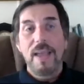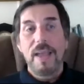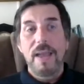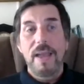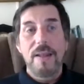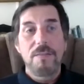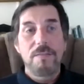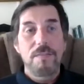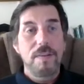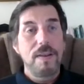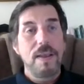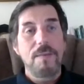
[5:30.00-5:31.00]
and
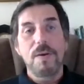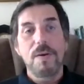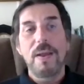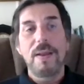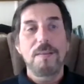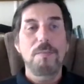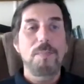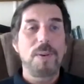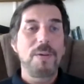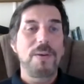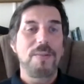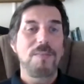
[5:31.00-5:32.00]
didn't have a great
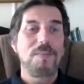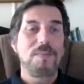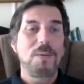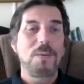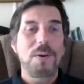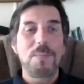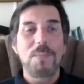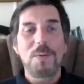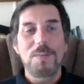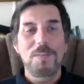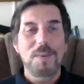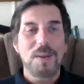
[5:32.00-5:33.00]
experience. So I
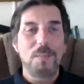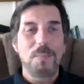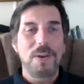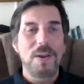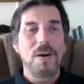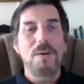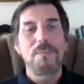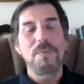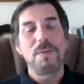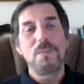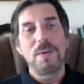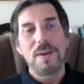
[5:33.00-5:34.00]
merged the company off
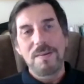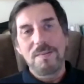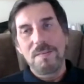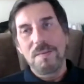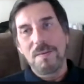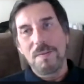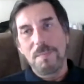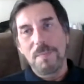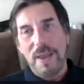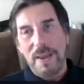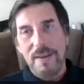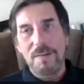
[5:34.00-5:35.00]
and went into
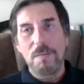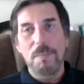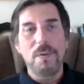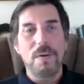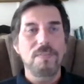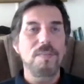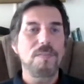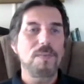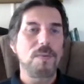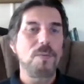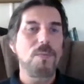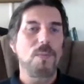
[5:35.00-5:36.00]
back into process
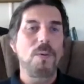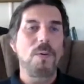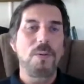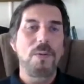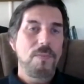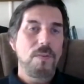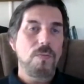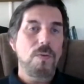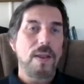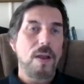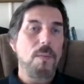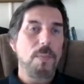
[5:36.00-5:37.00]
control to
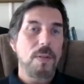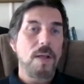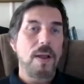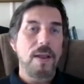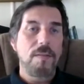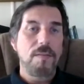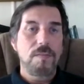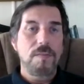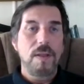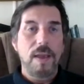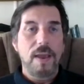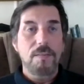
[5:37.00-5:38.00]
try to help clients
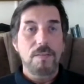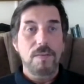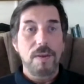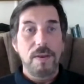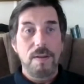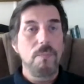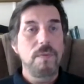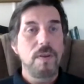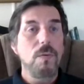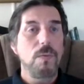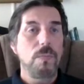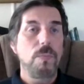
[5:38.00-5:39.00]
that actually
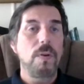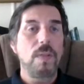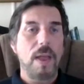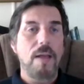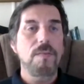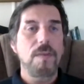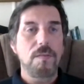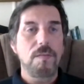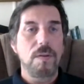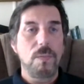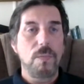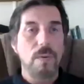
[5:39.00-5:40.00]
deal with real
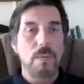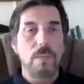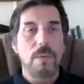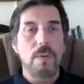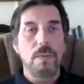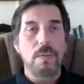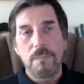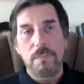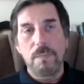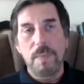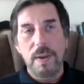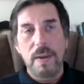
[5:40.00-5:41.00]
assets in the real world.
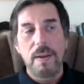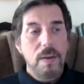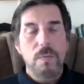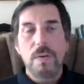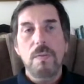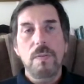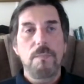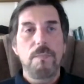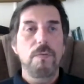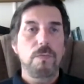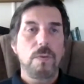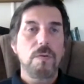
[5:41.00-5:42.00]
For me, critical
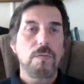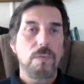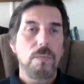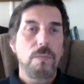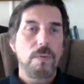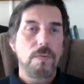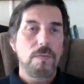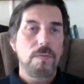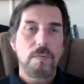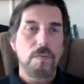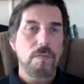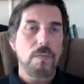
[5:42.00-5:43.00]
infrastructure was
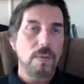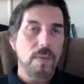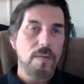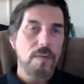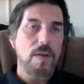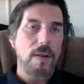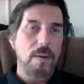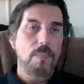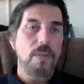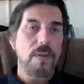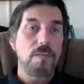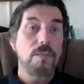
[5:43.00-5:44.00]
just a really exciting
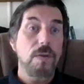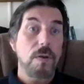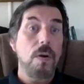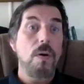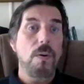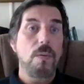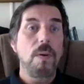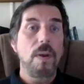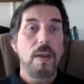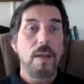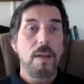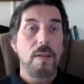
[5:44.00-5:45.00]
place to go.
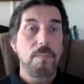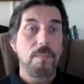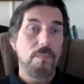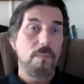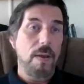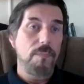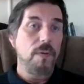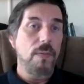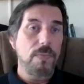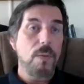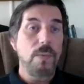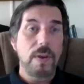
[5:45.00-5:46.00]
And I
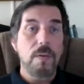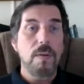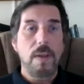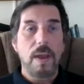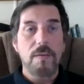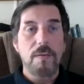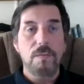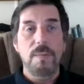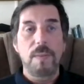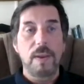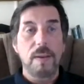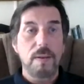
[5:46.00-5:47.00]
felt that we could actually
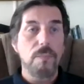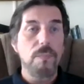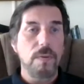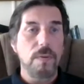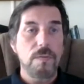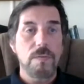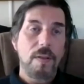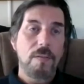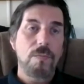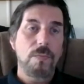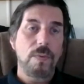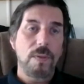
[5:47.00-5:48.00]
make a difference.
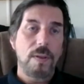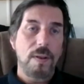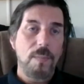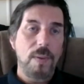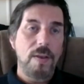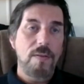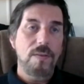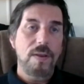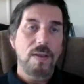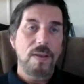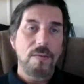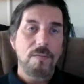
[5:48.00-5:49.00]
It's really an
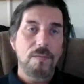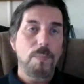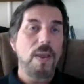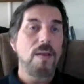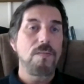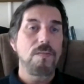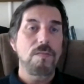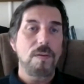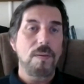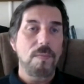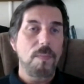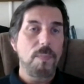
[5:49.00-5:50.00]
amazing space.
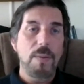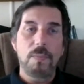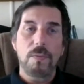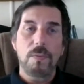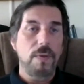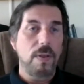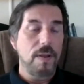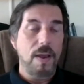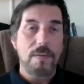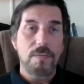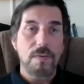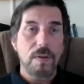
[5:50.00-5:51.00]
Uh, the people are
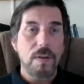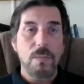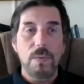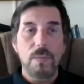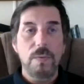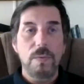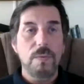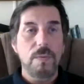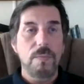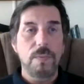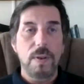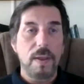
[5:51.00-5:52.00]
fantastic that we work
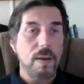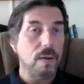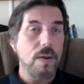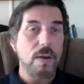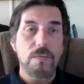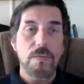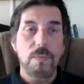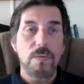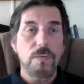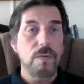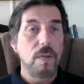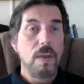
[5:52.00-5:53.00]
with. We like our
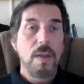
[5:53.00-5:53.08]
customers